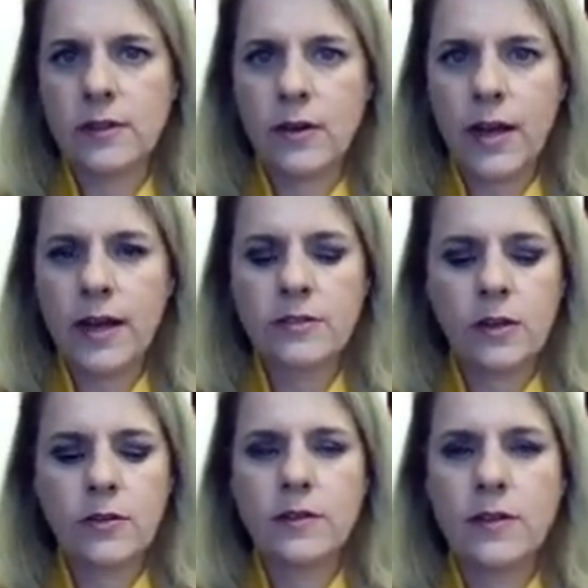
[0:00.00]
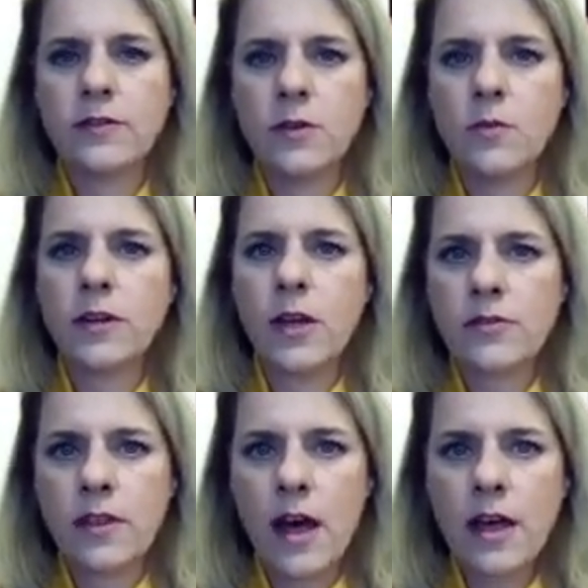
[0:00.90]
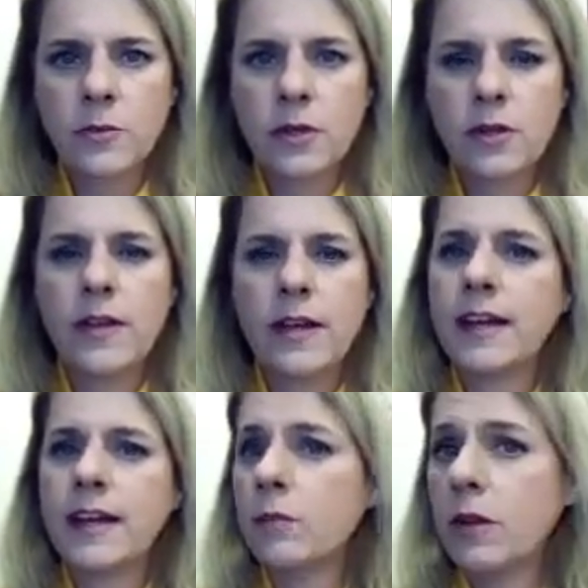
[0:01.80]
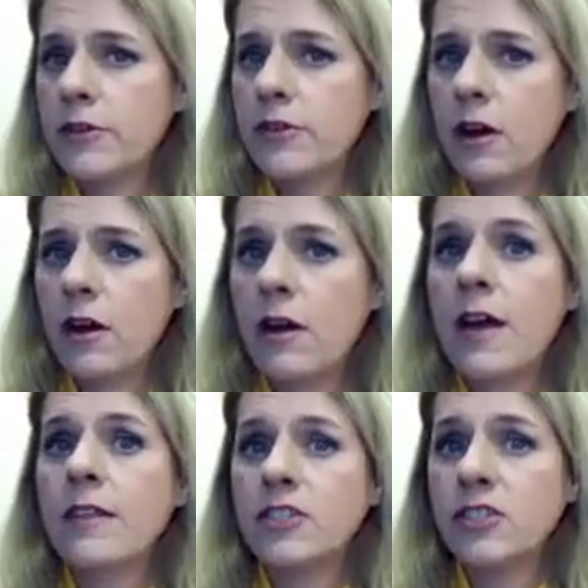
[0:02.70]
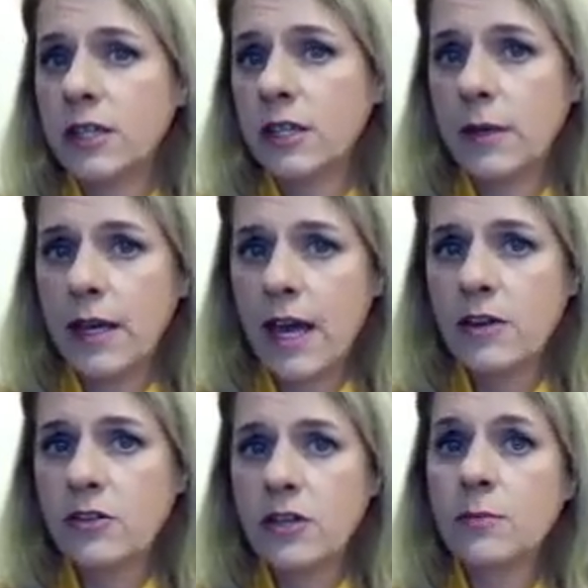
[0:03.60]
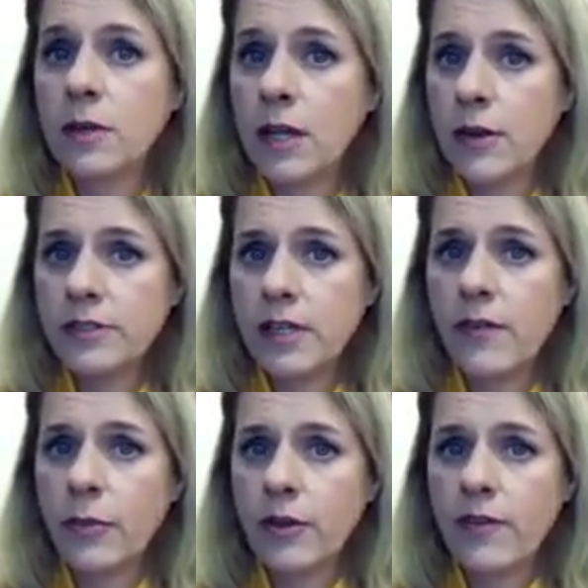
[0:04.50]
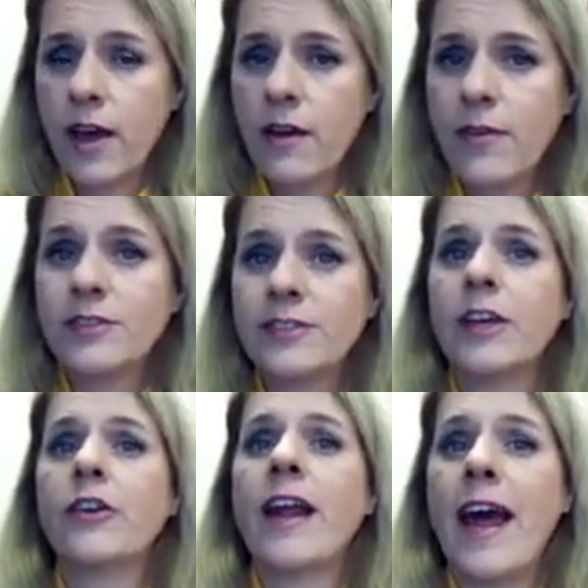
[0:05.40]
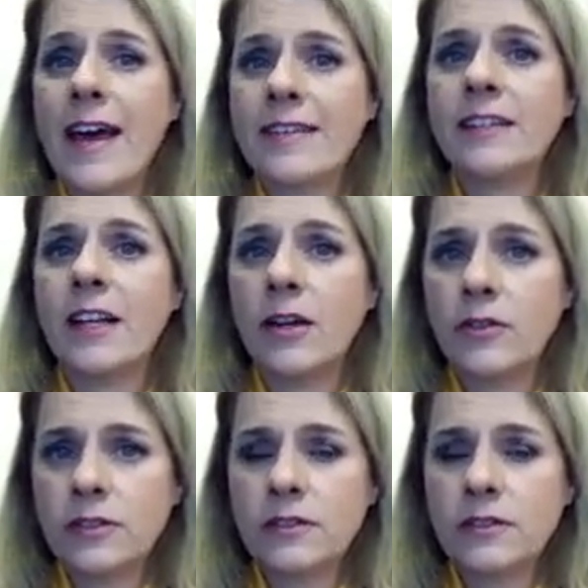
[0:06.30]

Okay, and so if someone goes to the hospital, they take a blood draw, they check the pH, and it's below 7.35, they'll say you're in acidosis.